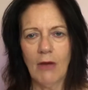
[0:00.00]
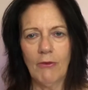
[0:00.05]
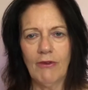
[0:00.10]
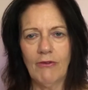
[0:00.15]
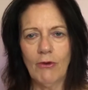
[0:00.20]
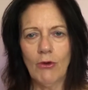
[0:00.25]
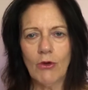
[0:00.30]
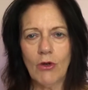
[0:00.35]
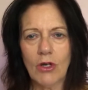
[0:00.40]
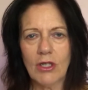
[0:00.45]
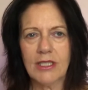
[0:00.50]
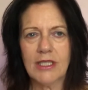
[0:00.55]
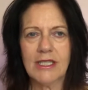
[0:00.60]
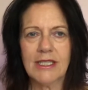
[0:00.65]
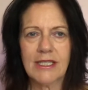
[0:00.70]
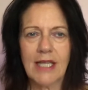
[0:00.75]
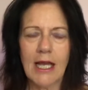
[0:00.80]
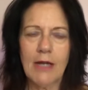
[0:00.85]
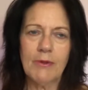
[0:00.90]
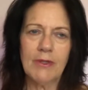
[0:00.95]
We've all got to
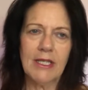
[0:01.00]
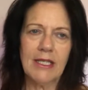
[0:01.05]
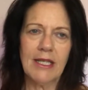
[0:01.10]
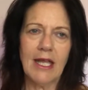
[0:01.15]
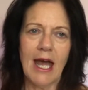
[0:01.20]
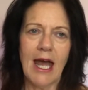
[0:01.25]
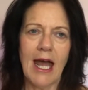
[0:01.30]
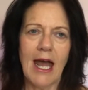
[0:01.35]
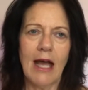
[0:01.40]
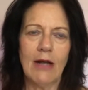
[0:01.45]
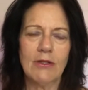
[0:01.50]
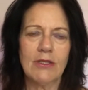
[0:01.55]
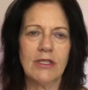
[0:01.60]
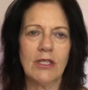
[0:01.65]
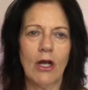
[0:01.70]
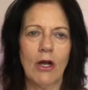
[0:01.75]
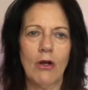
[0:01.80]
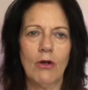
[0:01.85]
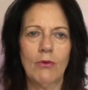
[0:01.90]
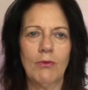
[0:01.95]
stay within the
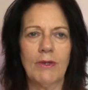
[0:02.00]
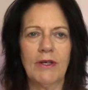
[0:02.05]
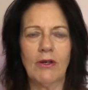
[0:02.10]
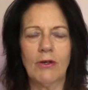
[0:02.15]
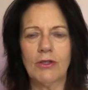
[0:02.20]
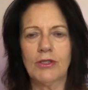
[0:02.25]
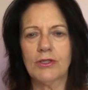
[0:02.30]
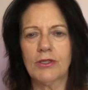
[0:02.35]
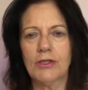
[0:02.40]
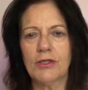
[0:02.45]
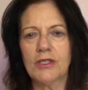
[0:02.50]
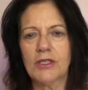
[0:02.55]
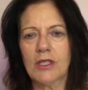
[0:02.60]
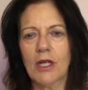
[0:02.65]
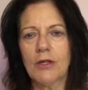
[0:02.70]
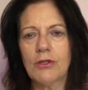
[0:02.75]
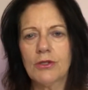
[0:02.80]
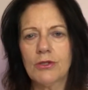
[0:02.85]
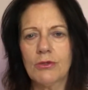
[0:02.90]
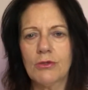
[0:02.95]
household. We've got to do
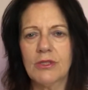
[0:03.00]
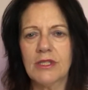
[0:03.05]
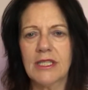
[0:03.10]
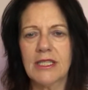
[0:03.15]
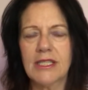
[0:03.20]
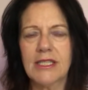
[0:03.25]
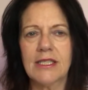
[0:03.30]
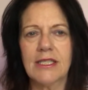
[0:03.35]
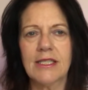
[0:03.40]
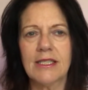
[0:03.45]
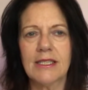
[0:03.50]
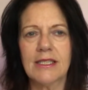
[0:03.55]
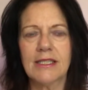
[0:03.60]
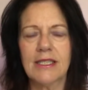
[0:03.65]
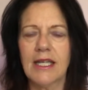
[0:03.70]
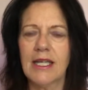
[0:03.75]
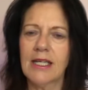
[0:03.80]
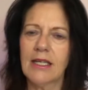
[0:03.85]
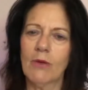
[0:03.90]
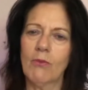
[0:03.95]
social
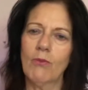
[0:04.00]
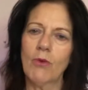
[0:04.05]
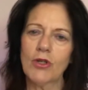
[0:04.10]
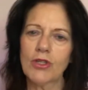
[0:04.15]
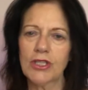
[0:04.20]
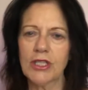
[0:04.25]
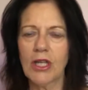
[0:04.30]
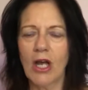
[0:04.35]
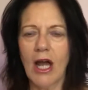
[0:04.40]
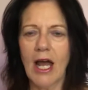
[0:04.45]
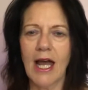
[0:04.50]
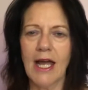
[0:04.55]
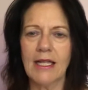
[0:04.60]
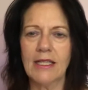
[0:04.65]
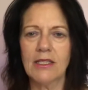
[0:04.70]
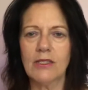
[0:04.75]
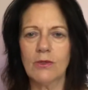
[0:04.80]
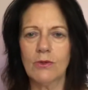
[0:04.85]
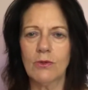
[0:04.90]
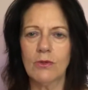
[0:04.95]
distancing and washing our
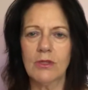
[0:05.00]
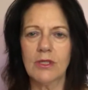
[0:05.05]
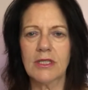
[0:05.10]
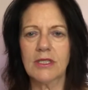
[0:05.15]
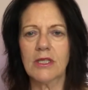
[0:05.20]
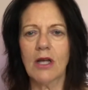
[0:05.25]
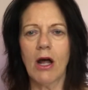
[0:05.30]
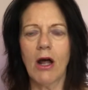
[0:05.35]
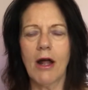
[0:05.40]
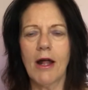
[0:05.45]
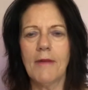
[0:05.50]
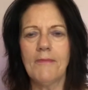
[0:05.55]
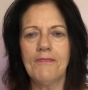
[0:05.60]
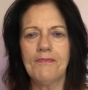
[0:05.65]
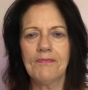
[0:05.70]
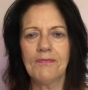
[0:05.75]
hands all the time.